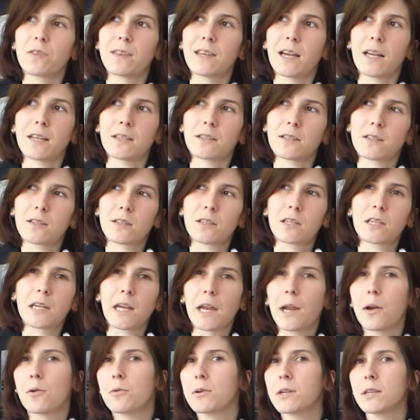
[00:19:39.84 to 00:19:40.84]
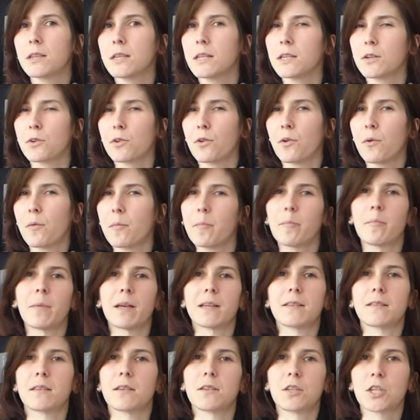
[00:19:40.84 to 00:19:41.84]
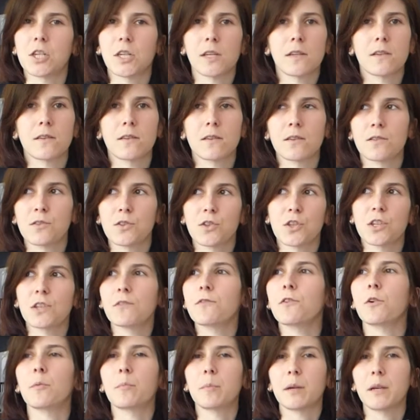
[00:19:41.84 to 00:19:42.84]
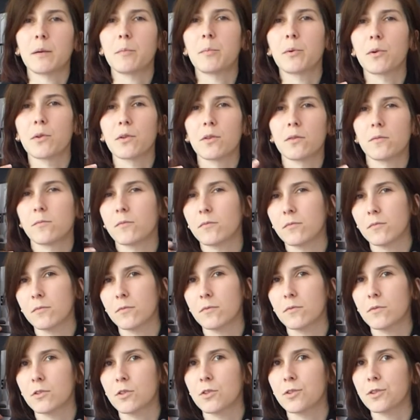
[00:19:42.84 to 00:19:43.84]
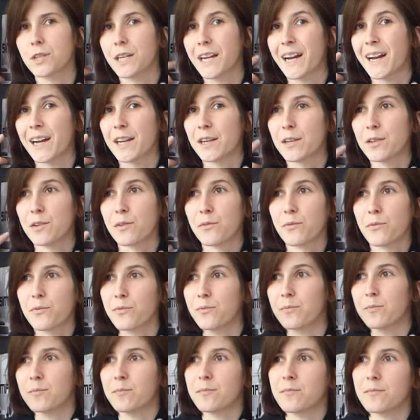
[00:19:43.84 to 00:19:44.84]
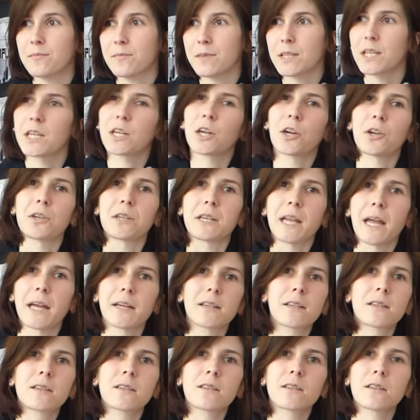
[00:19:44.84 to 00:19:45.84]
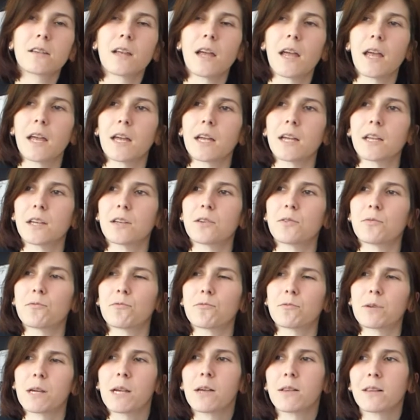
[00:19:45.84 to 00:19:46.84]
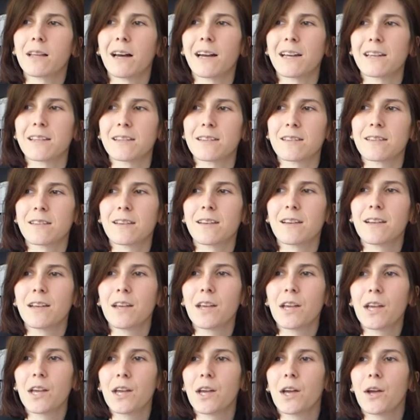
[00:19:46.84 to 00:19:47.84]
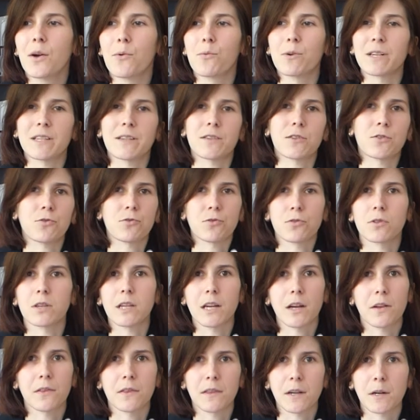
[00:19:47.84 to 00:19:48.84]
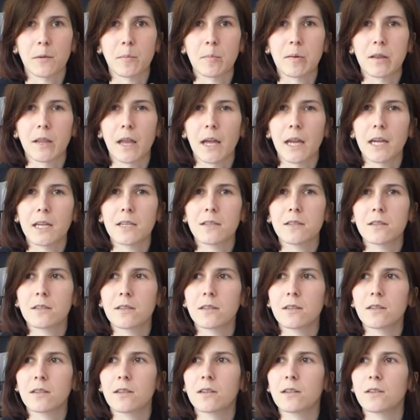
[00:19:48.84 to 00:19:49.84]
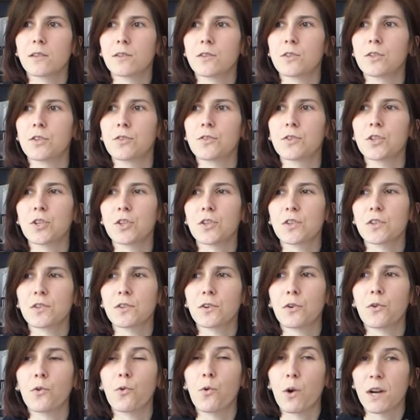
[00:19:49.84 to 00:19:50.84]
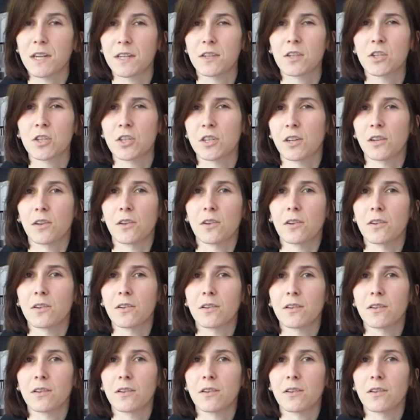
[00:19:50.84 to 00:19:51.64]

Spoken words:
that carry little messages just for people to kind of connect and realize what's truly on their plate, to just question